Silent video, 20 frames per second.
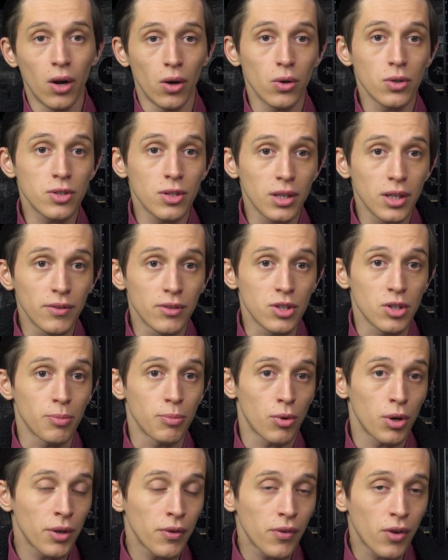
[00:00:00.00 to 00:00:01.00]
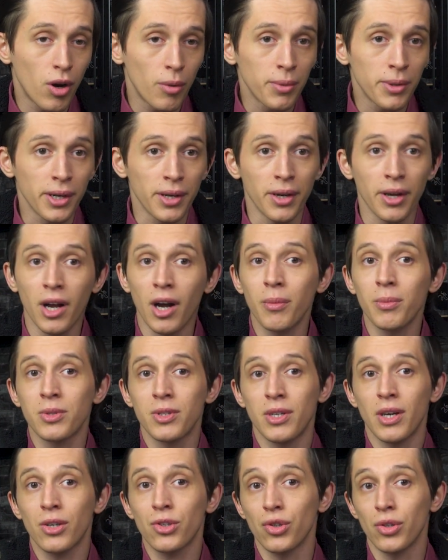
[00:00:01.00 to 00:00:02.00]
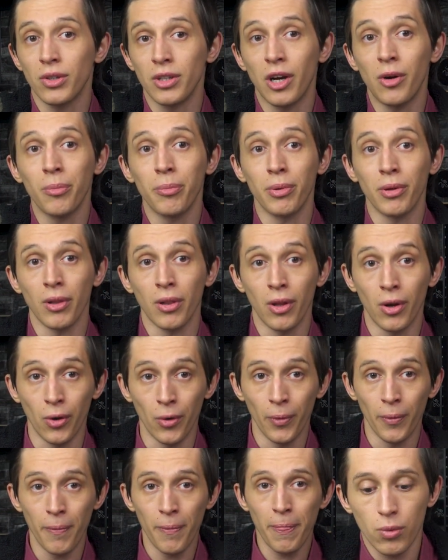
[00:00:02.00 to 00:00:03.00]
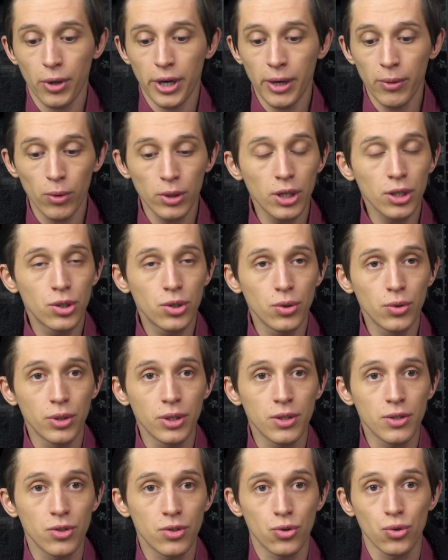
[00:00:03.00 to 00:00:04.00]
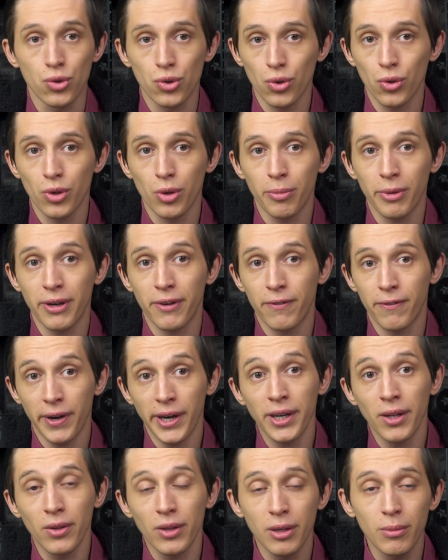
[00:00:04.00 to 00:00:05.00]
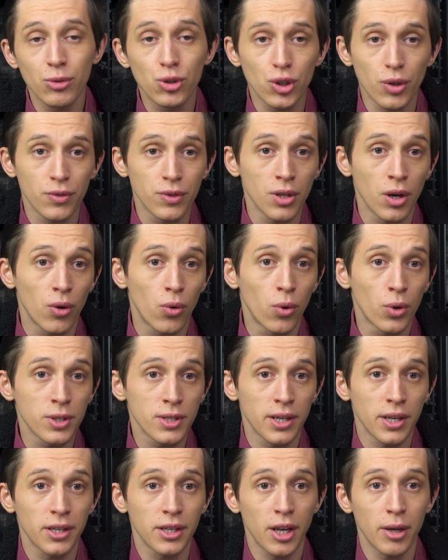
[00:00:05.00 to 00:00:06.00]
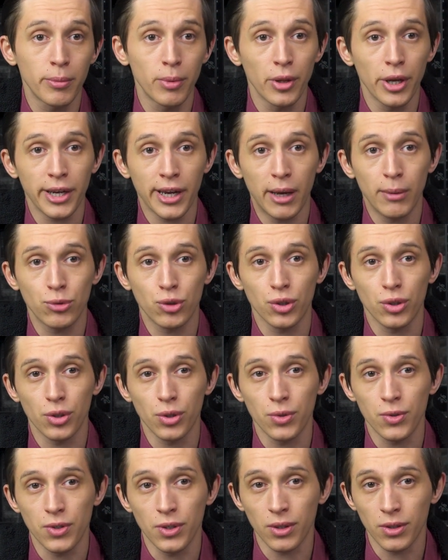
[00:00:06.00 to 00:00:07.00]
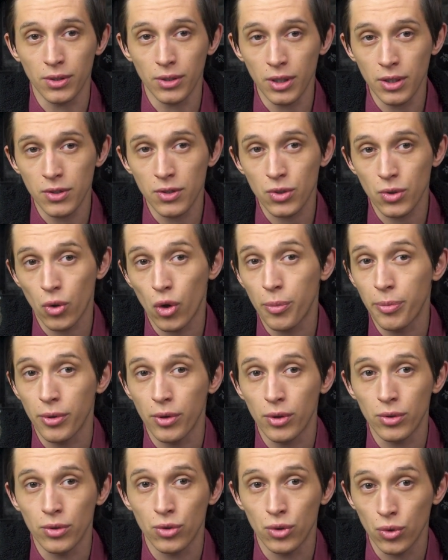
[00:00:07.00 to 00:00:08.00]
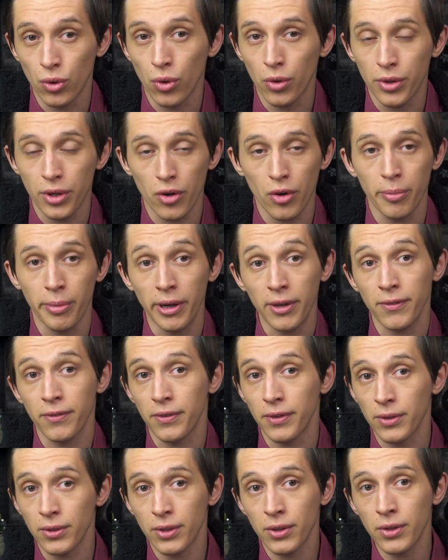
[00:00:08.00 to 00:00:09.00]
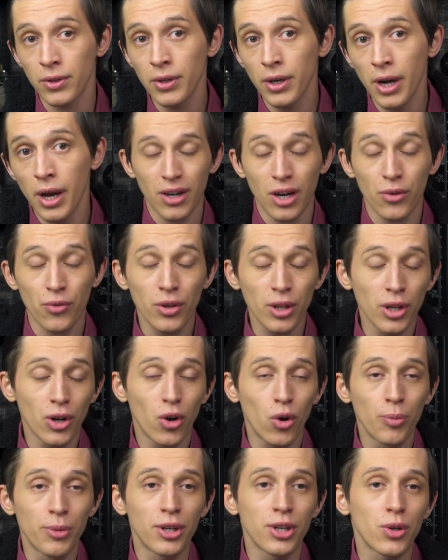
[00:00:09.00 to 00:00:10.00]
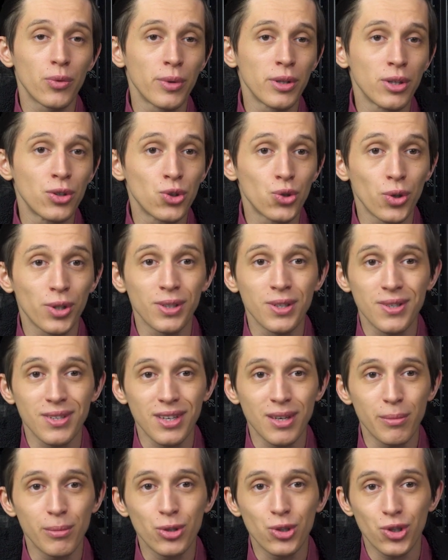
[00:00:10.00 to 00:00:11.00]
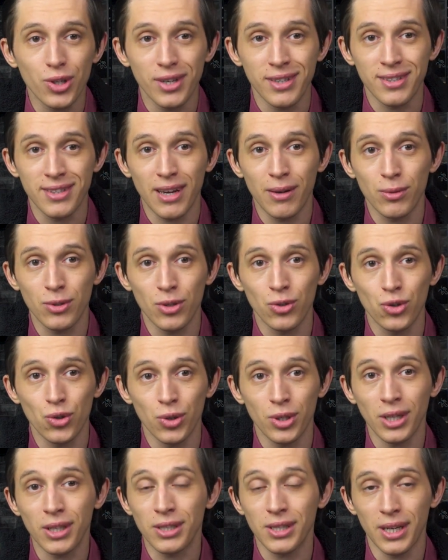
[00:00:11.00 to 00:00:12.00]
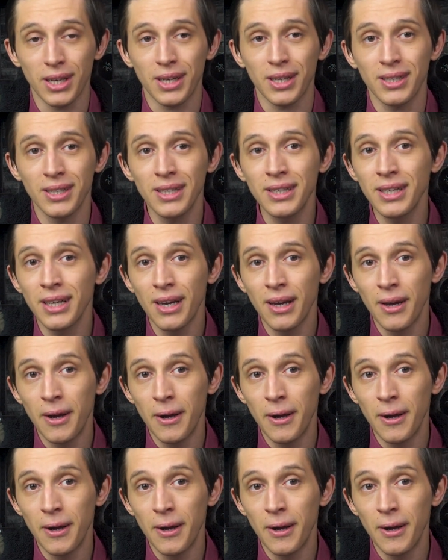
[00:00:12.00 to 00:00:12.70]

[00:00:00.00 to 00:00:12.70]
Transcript: Also leave a supportive comment in the comment section down below. What I want to do is to show you my final image of the Horsehead Nebula I captured using this Scorpio dual narrowband filter. I really hope that you will enjoy this image as I was enjoying taking it.